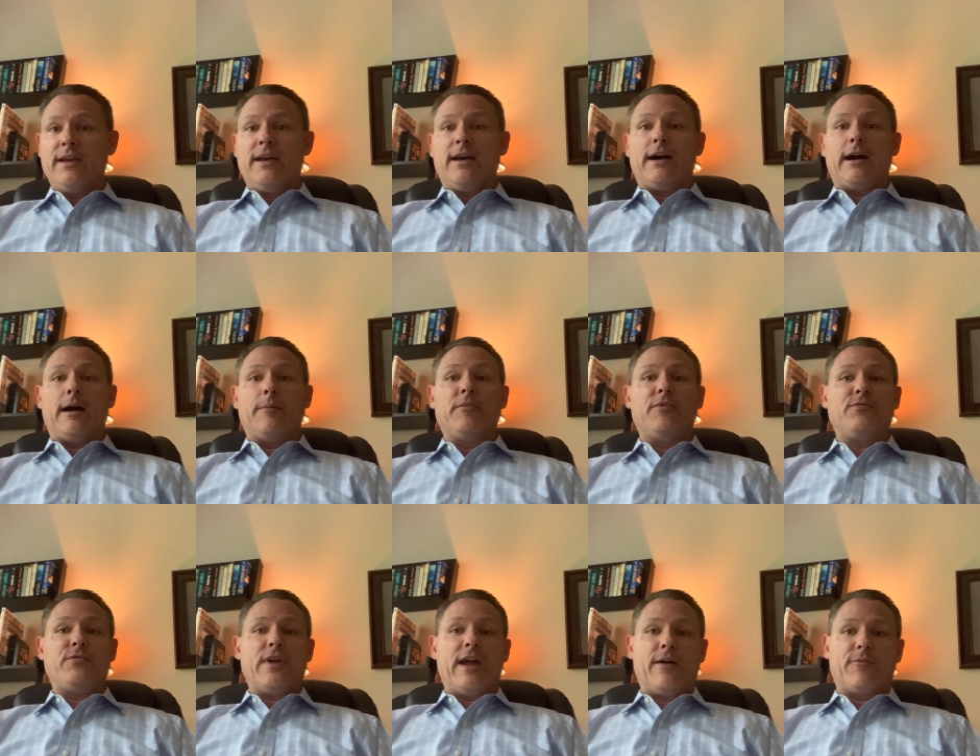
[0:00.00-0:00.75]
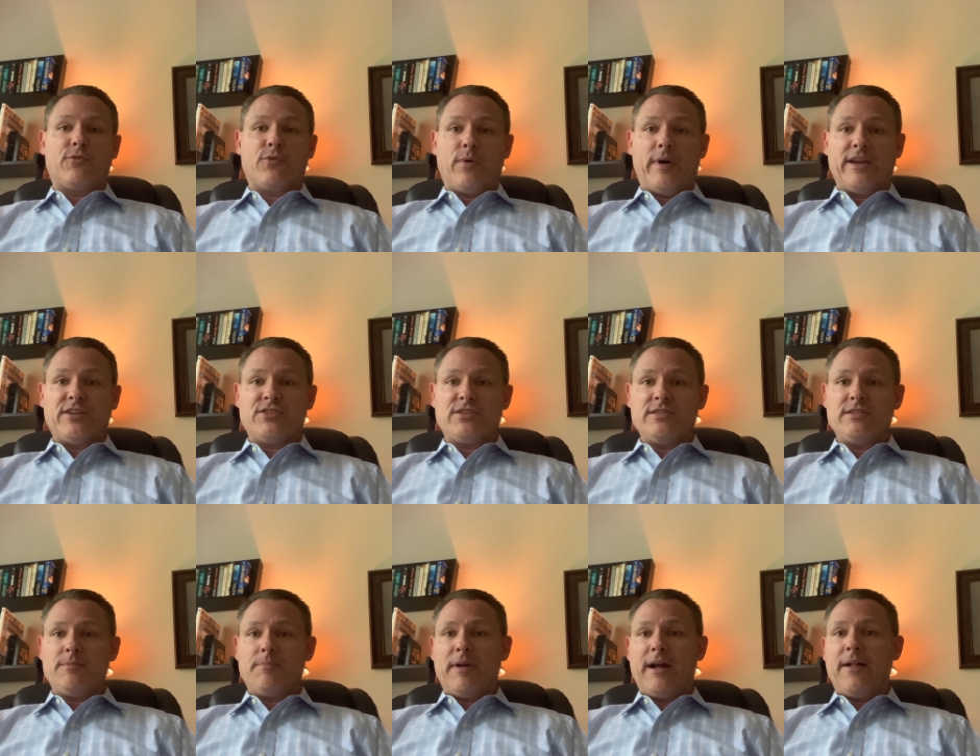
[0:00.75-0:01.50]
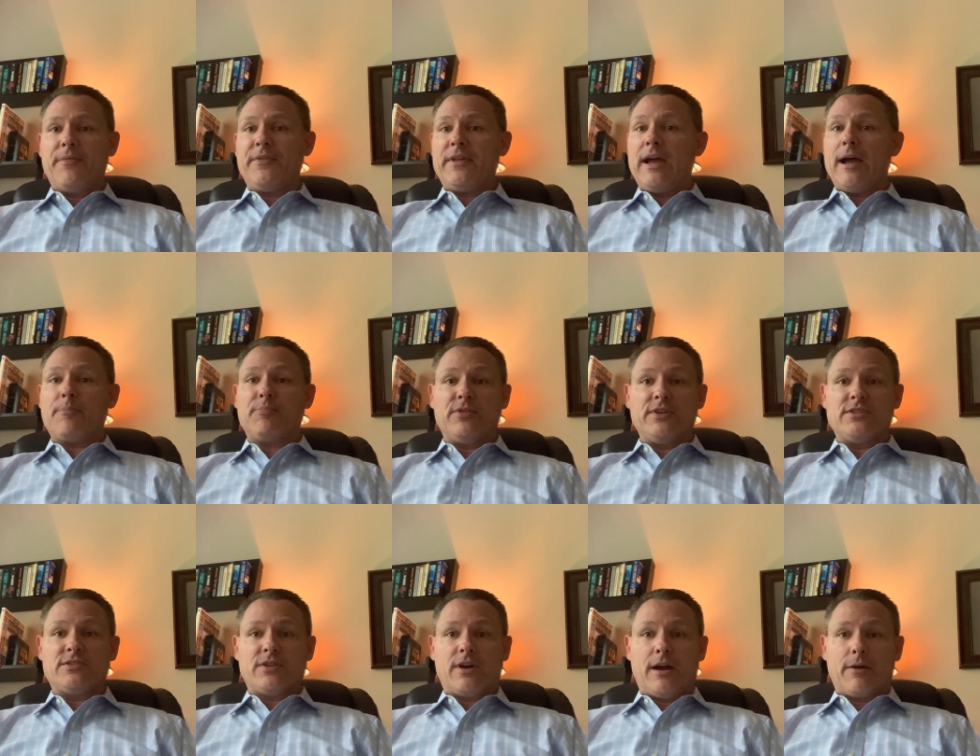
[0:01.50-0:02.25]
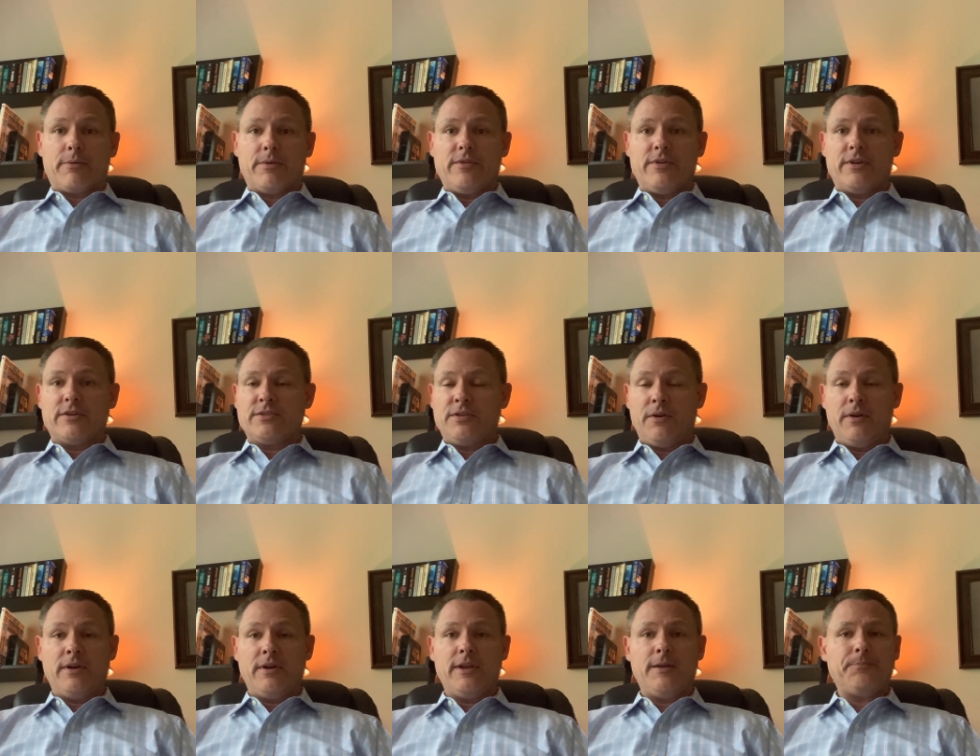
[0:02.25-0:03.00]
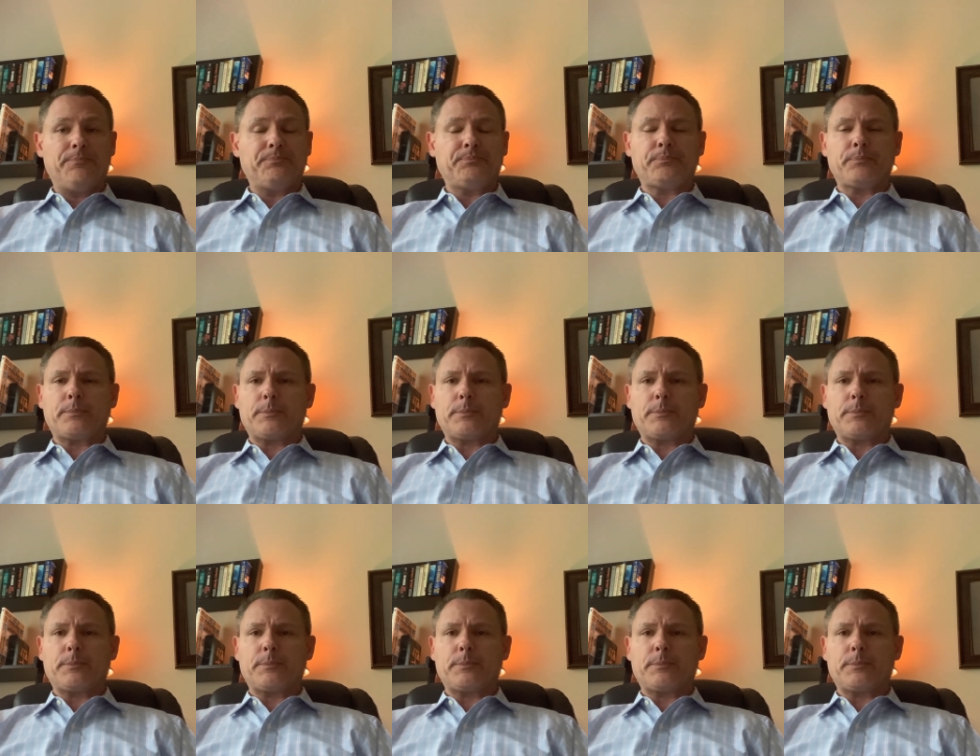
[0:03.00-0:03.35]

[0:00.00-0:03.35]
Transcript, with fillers: Um, if you have questions about that, please talk with your attorney